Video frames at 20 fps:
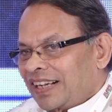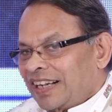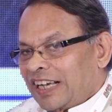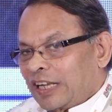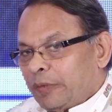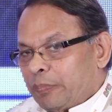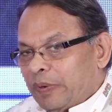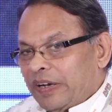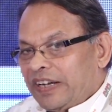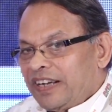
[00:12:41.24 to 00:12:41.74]

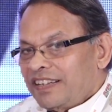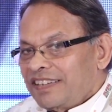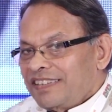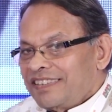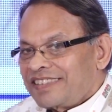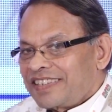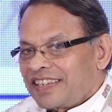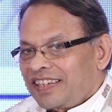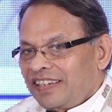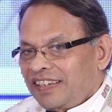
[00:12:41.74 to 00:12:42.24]

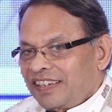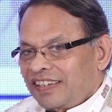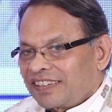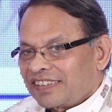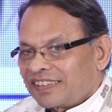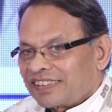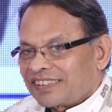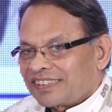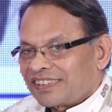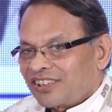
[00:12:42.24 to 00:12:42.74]
dependency
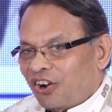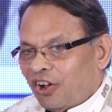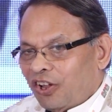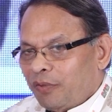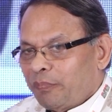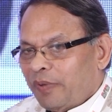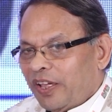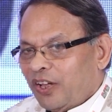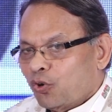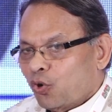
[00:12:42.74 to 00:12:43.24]
on
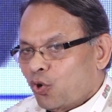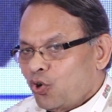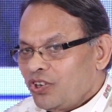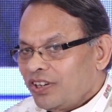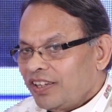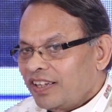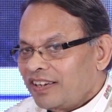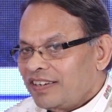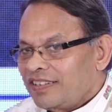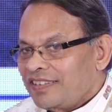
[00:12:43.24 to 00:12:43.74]
my own
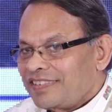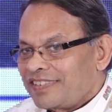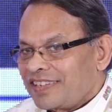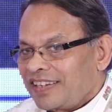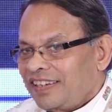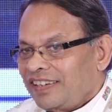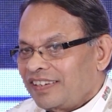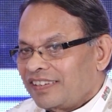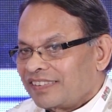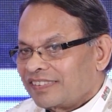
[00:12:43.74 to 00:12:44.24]

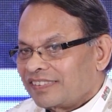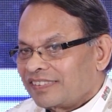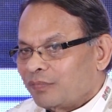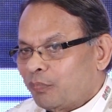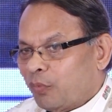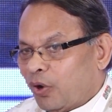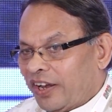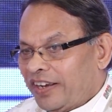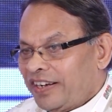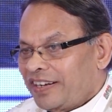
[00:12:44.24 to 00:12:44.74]
currency,
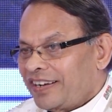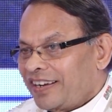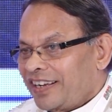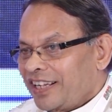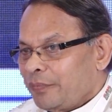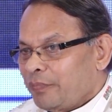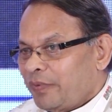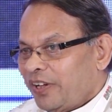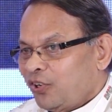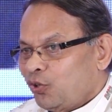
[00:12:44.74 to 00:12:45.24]

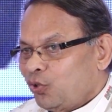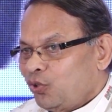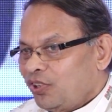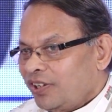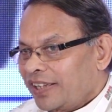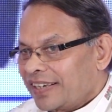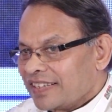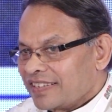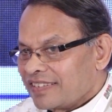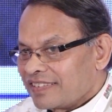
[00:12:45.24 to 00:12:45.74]
monitoring my own
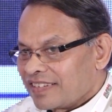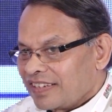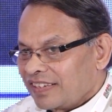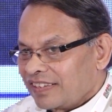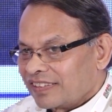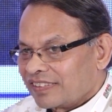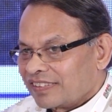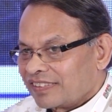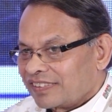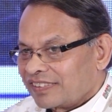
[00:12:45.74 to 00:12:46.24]
currency,
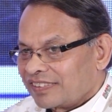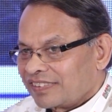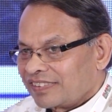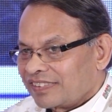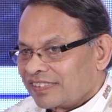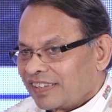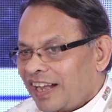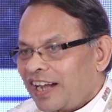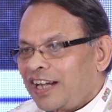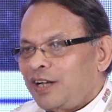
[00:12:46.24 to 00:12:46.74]

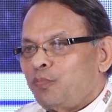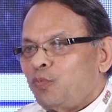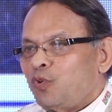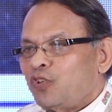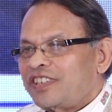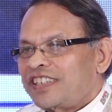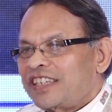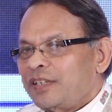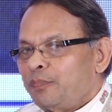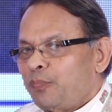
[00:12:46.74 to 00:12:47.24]
and
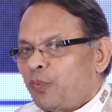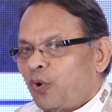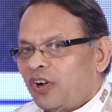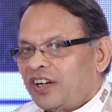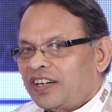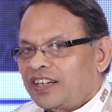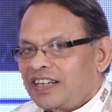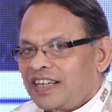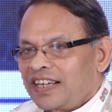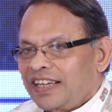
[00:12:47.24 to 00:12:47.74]
most
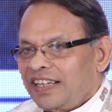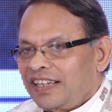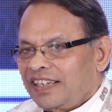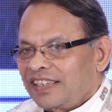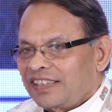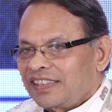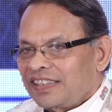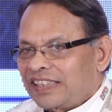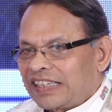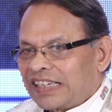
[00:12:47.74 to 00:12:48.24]
importantly,
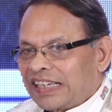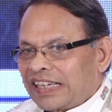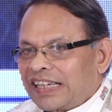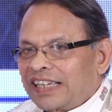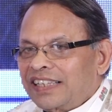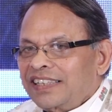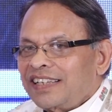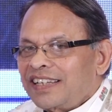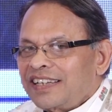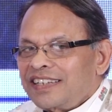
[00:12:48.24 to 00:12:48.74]

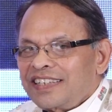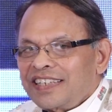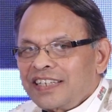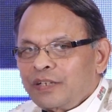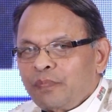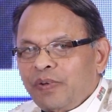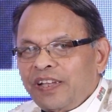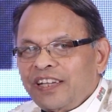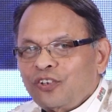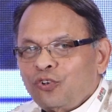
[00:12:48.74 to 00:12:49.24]
increasing
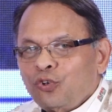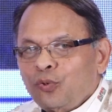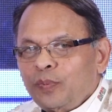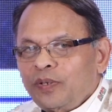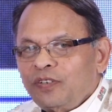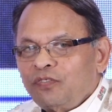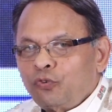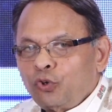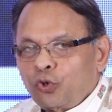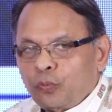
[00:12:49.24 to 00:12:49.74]
my
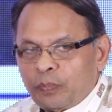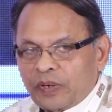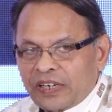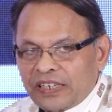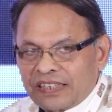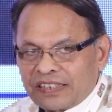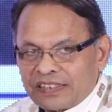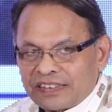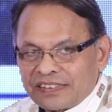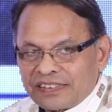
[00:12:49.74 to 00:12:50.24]
global
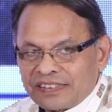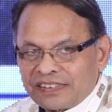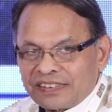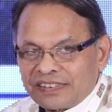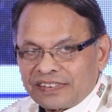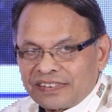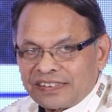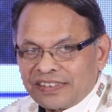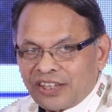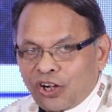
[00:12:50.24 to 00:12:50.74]
footprint.
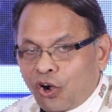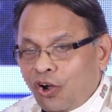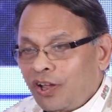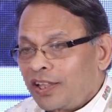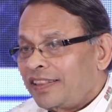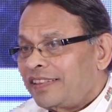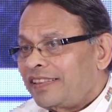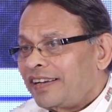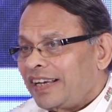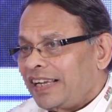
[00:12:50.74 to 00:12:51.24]

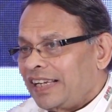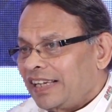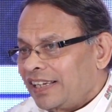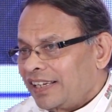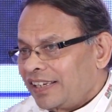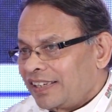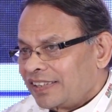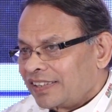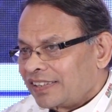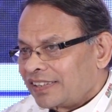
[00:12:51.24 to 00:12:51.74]
All three
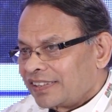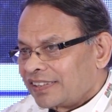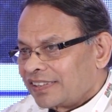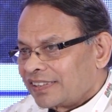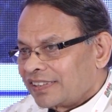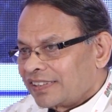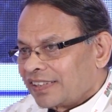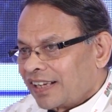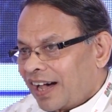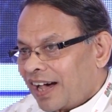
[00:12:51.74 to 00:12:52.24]

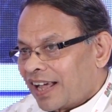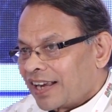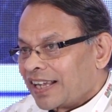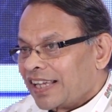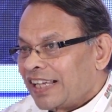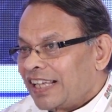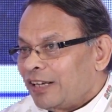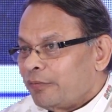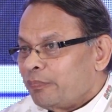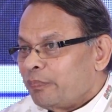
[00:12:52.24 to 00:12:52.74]
are
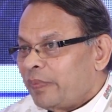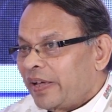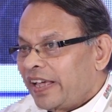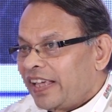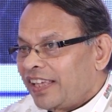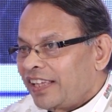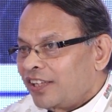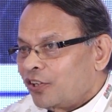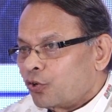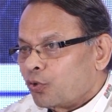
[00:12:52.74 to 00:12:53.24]
helped by
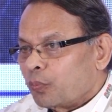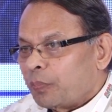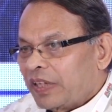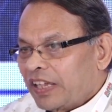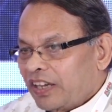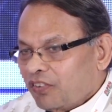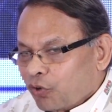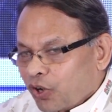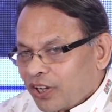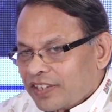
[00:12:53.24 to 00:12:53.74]
rupee
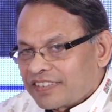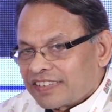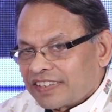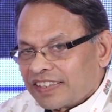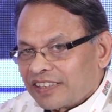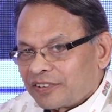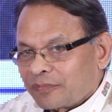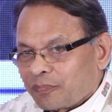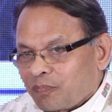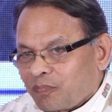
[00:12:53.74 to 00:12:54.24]
invoicing.
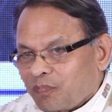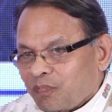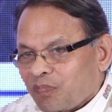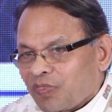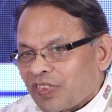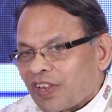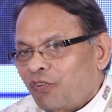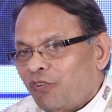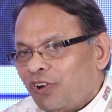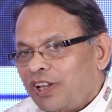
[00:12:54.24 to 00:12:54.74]

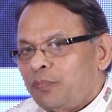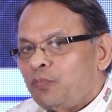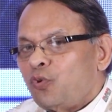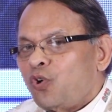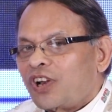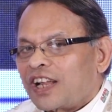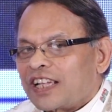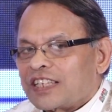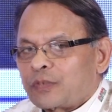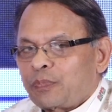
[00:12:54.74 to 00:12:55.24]
One
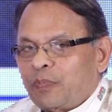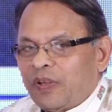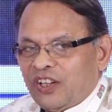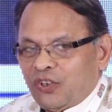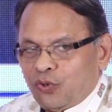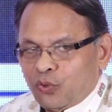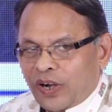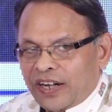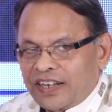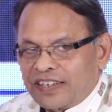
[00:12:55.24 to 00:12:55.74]
more aspect
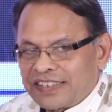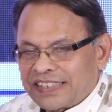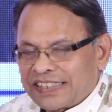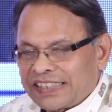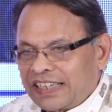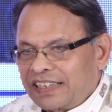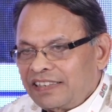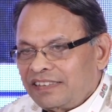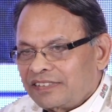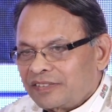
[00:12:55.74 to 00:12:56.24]
to
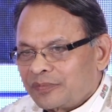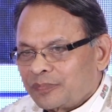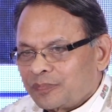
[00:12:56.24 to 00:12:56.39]
understand,